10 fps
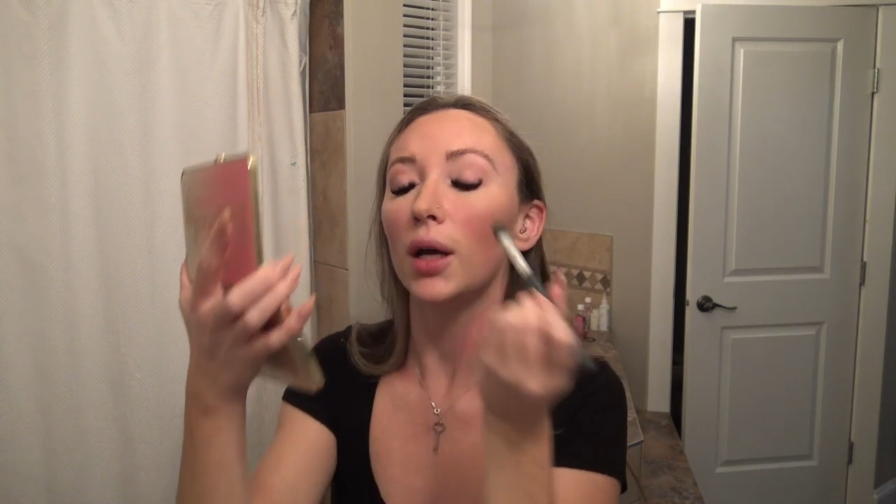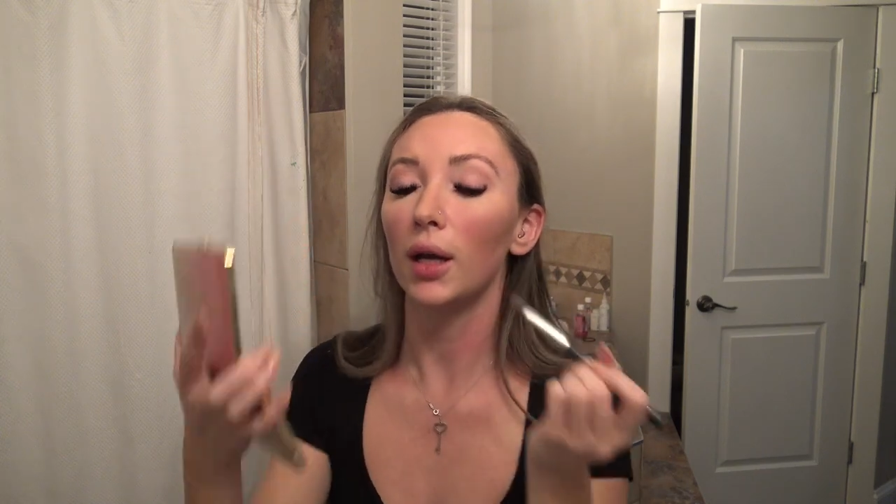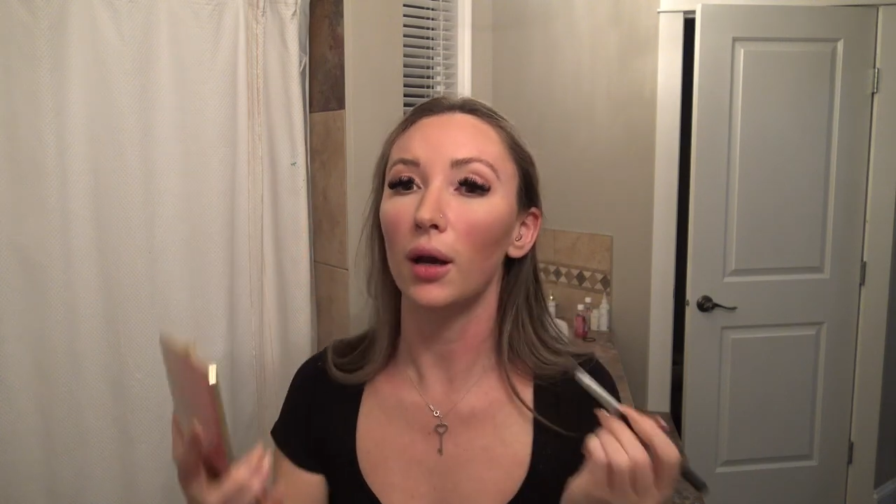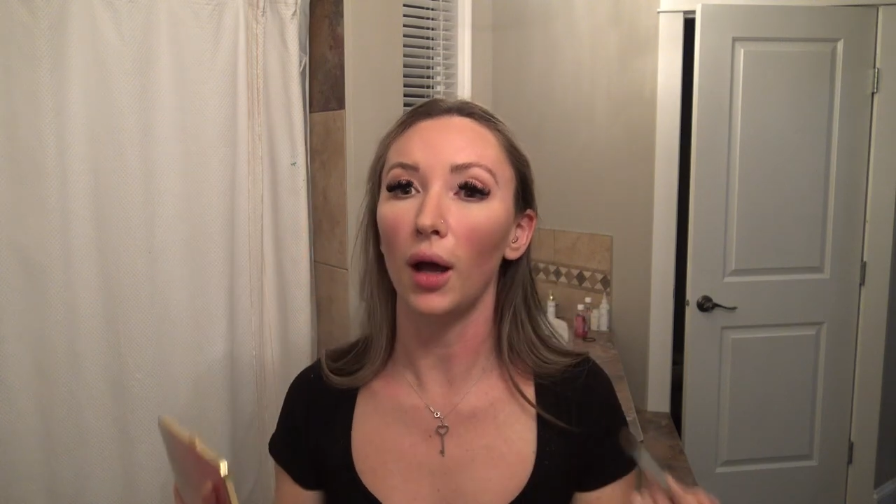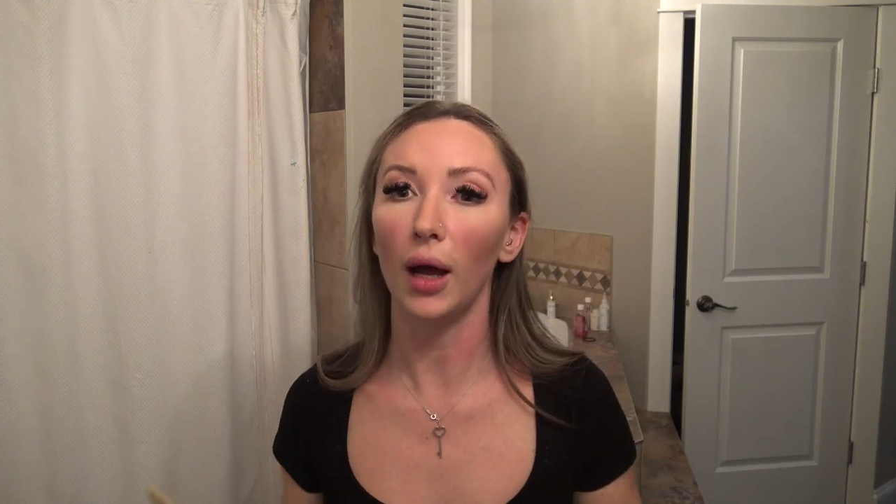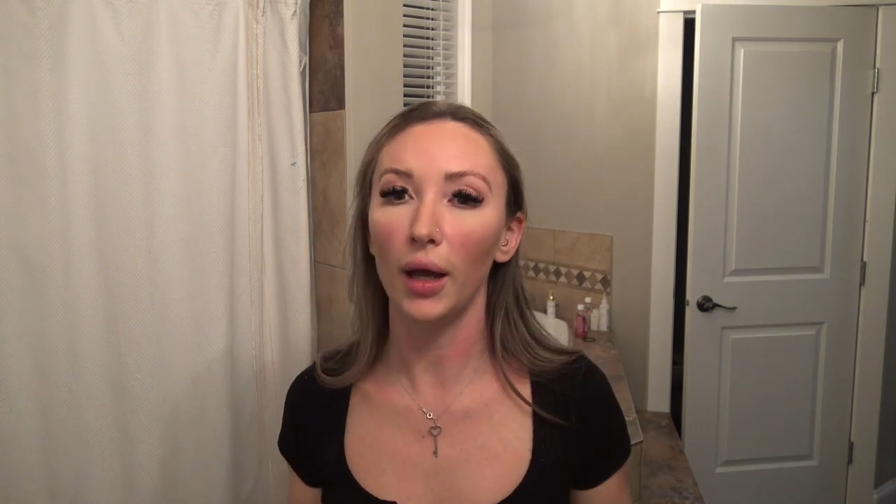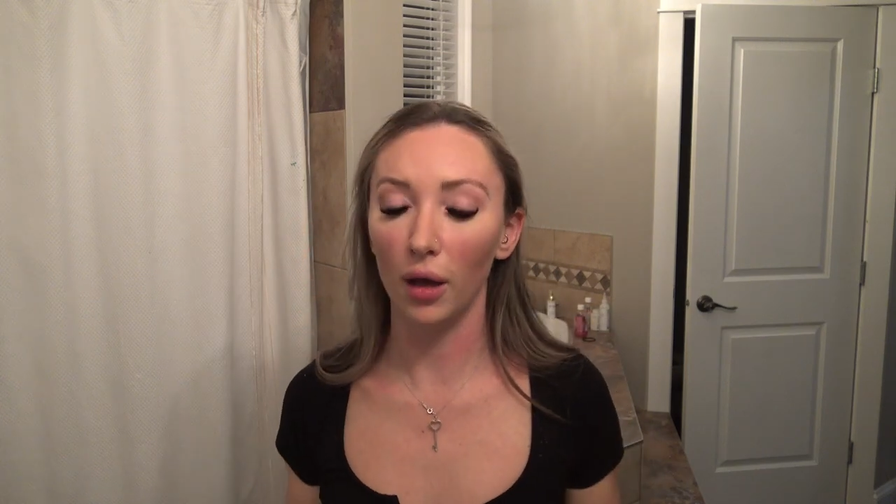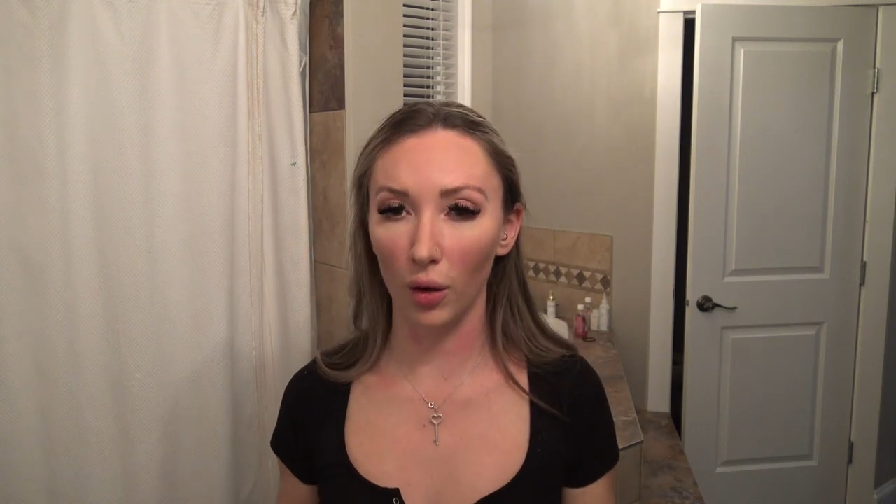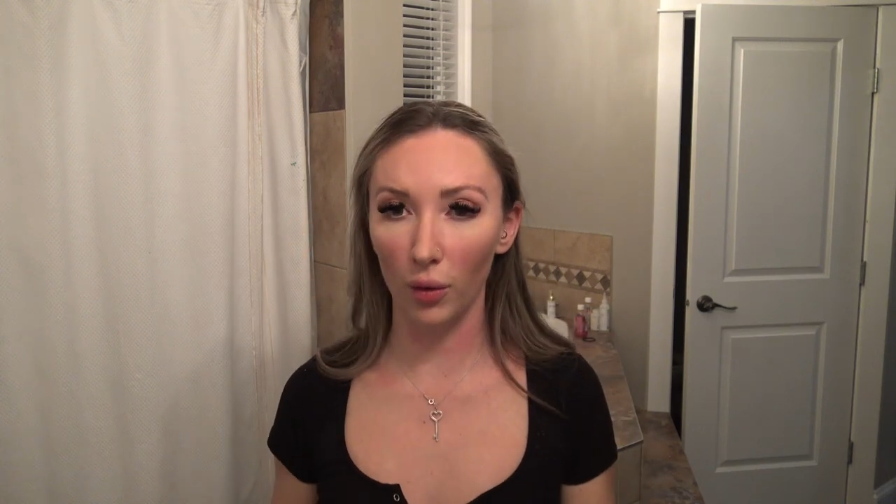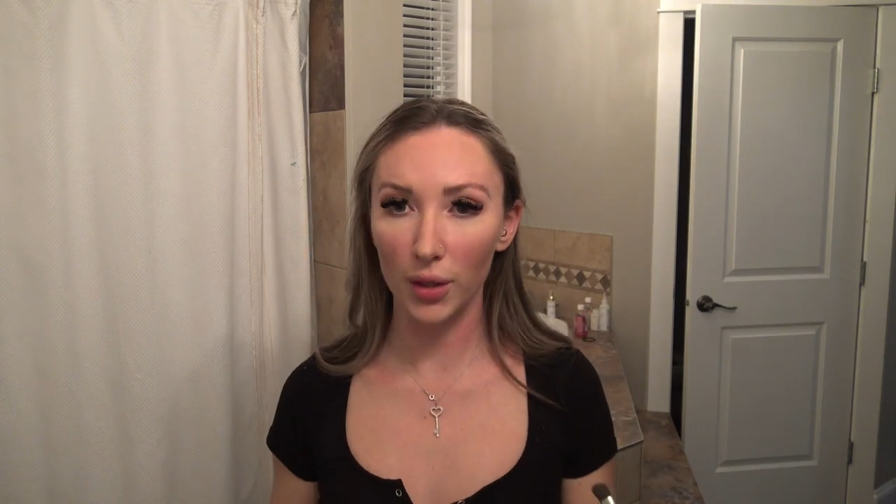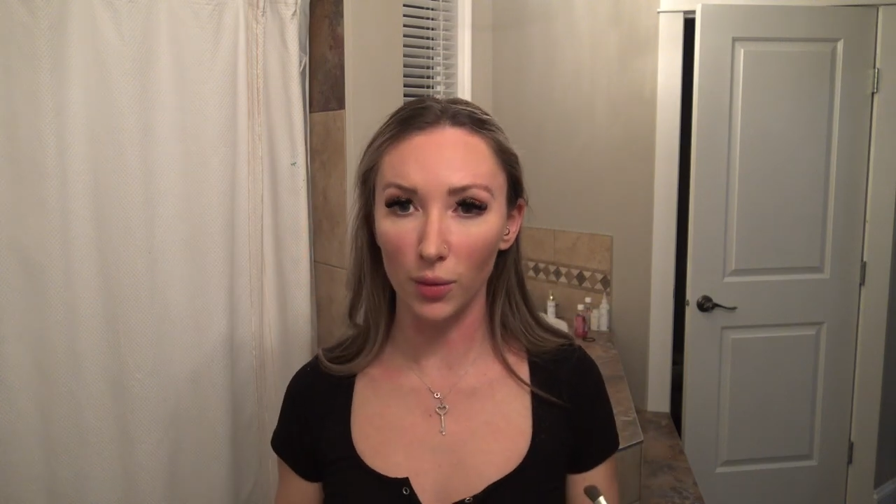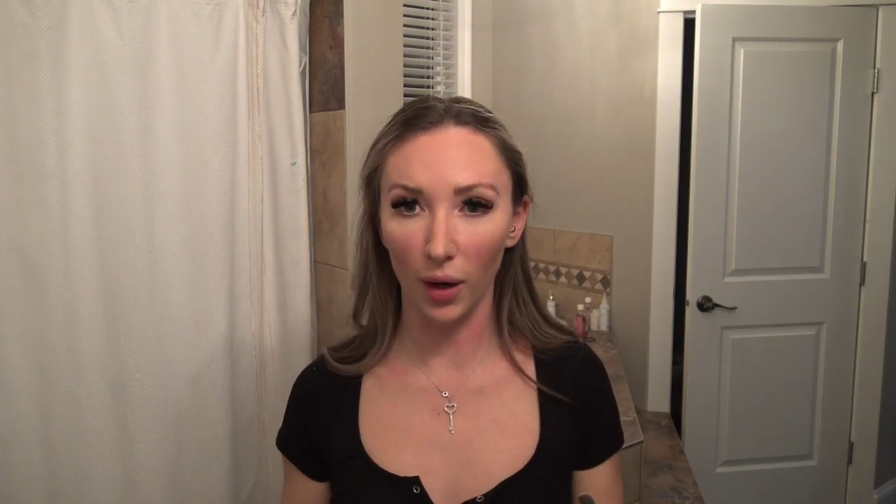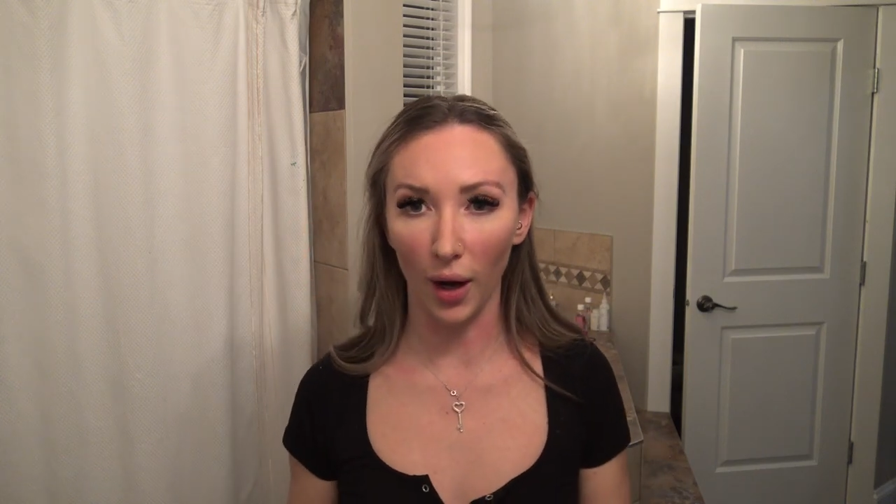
And I always wear